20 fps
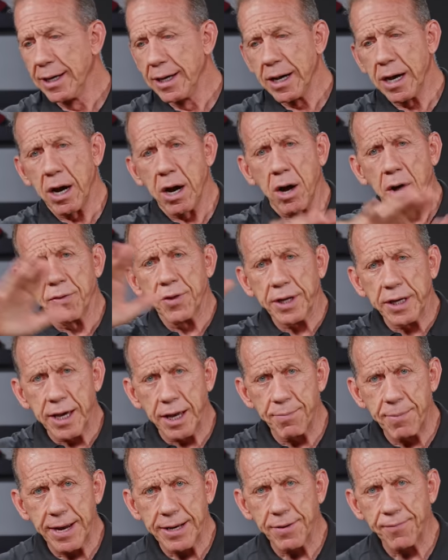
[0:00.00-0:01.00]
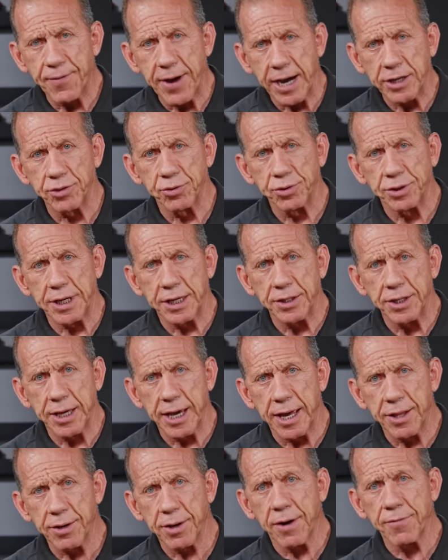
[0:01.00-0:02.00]
all the gun manufacturers get
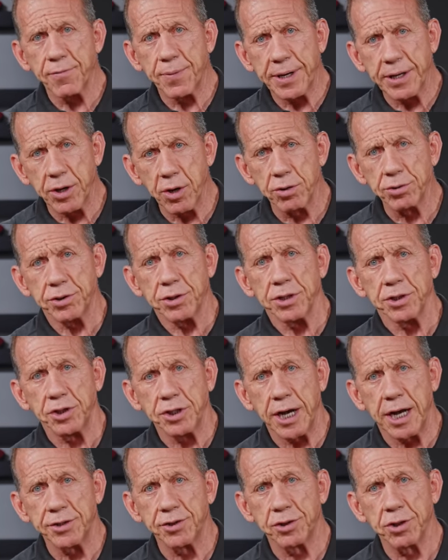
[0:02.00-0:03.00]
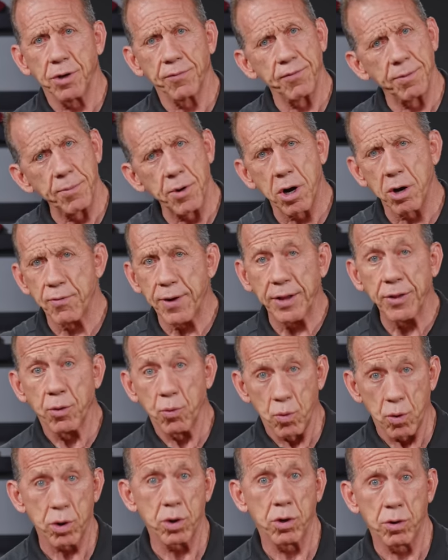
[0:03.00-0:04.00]
together. Everybody goes to the shot show from all around the
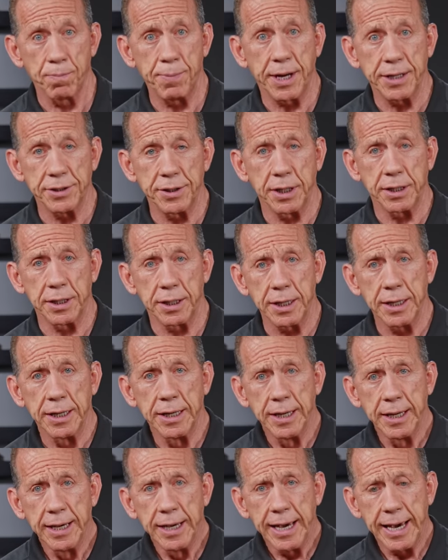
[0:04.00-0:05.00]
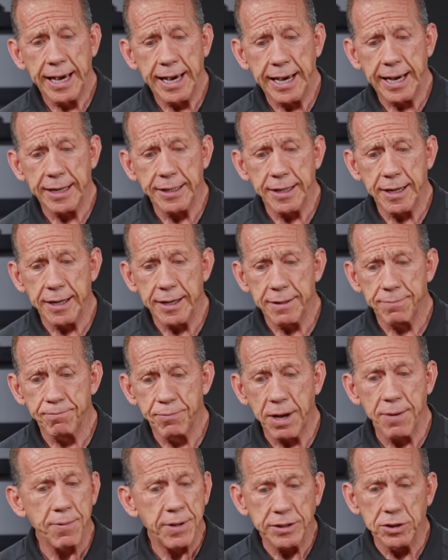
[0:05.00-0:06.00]
world, basically, and uh,
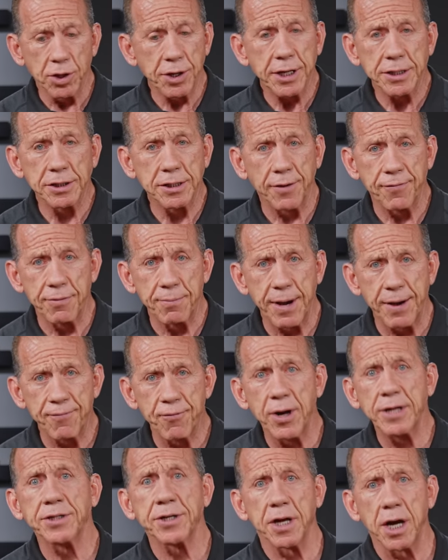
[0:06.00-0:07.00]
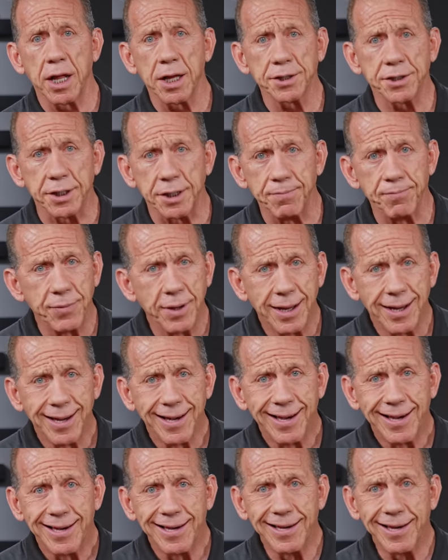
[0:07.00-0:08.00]
everybody's looking at stuff. And my friends at Holosun,
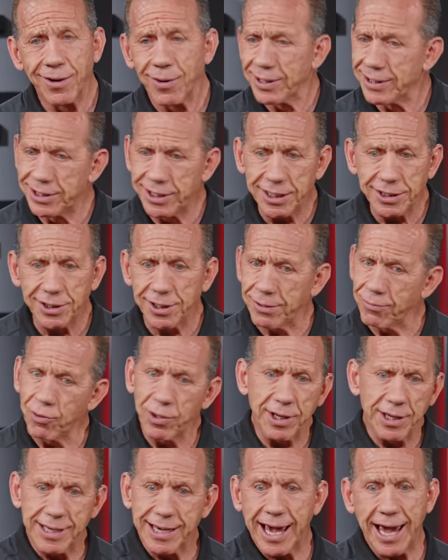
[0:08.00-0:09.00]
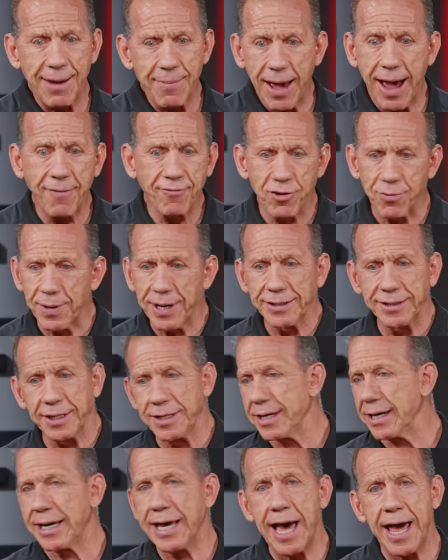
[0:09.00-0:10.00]
you know, insisted, really came after me and said,
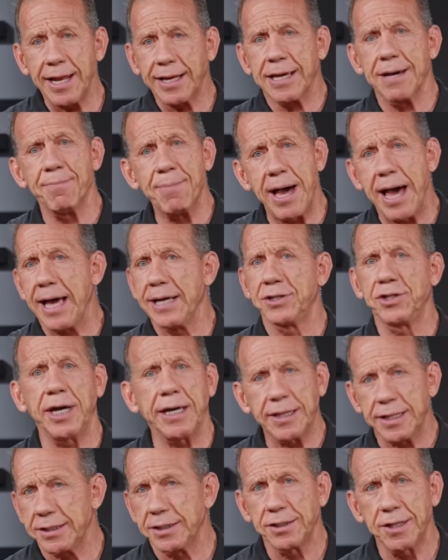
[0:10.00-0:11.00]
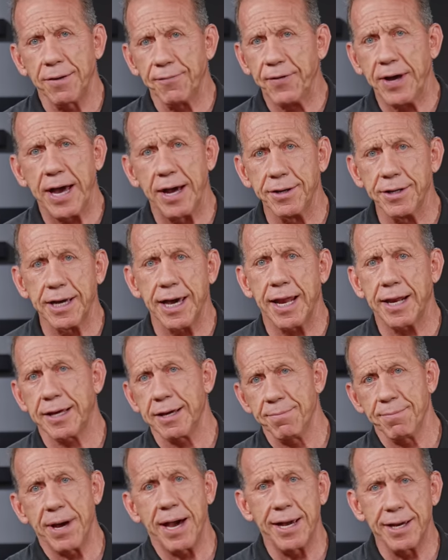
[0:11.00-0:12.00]
"You got to come by and check this stuff out. You got to
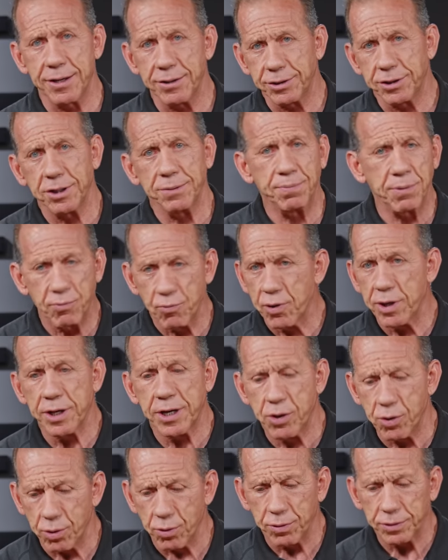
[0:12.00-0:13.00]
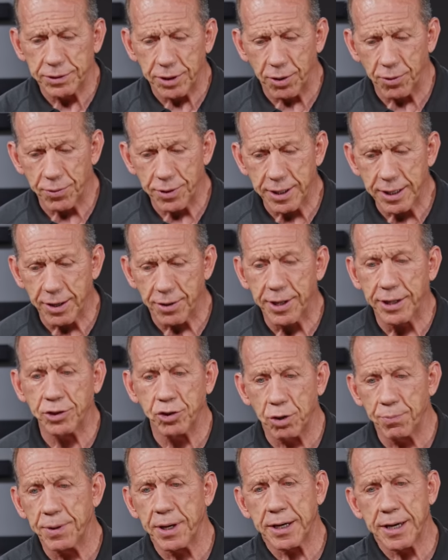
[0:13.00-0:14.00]
come by. It's something really cool." So you know, they
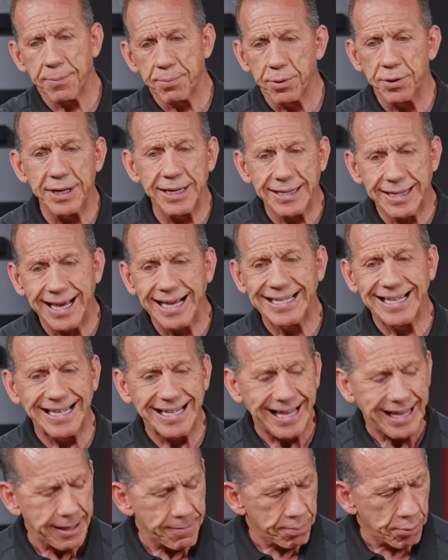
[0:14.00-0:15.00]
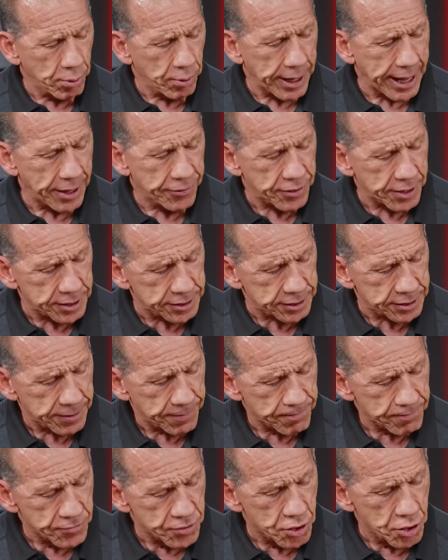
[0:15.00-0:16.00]
showed me a couple of neat things, and then they pulled out this
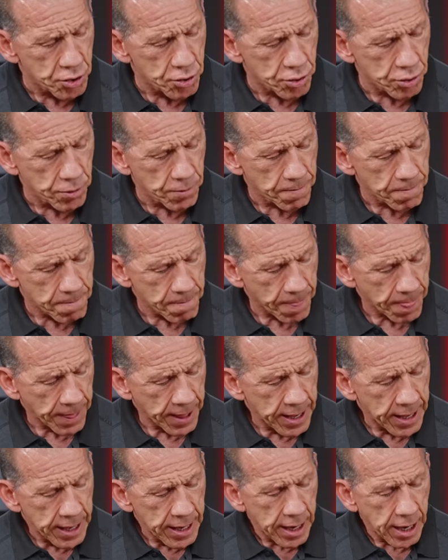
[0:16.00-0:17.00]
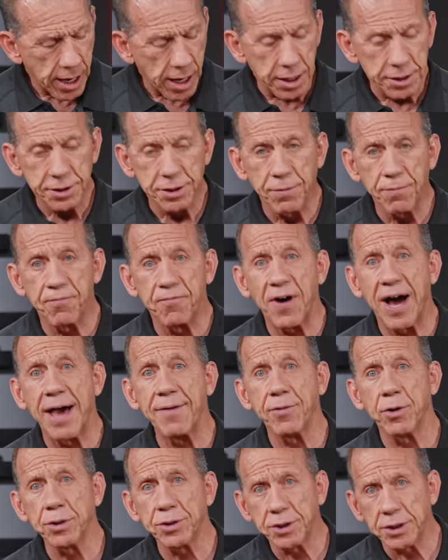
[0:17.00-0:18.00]
new Holosun
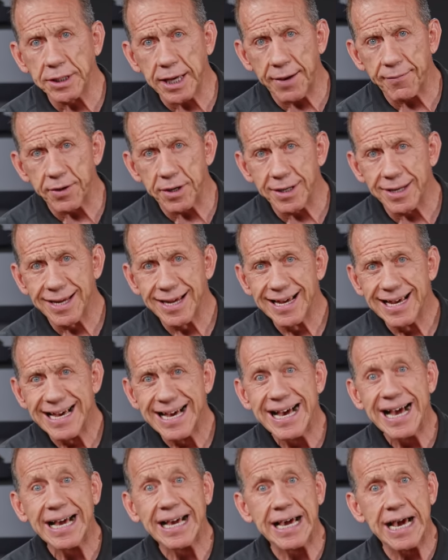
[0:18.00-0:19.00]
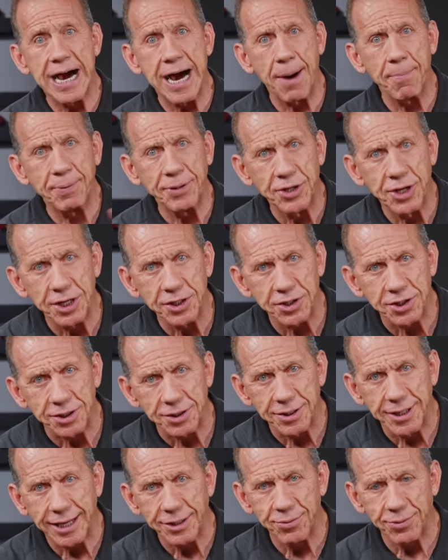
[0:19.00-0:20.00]
507
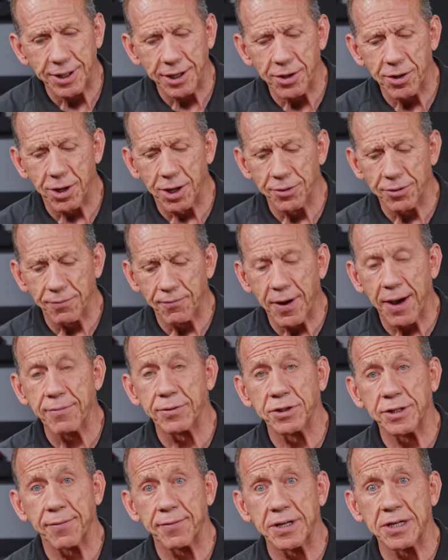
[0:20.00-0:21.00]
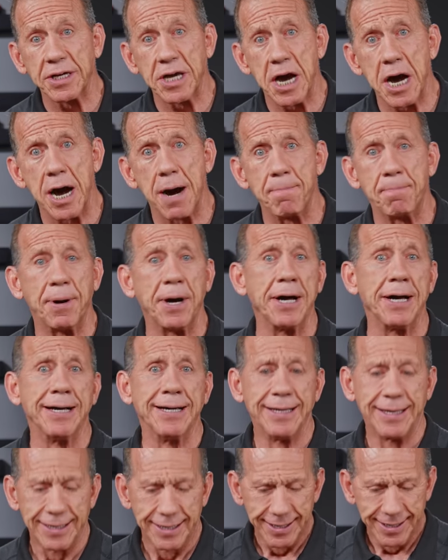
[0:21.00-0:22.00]
competition. That's what they call it, the 507 comp.
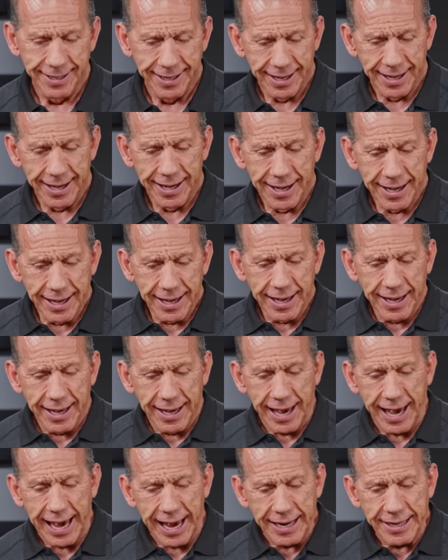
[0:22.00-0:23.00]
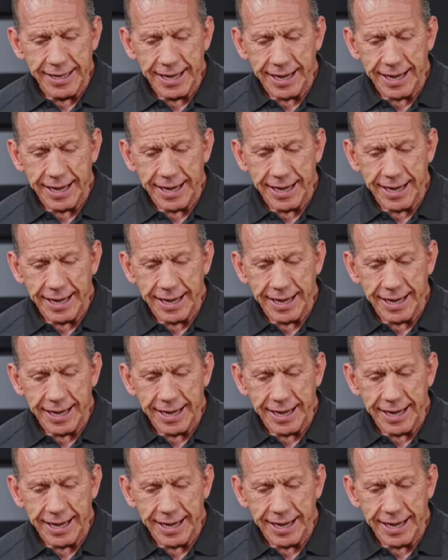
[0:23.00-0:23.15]
And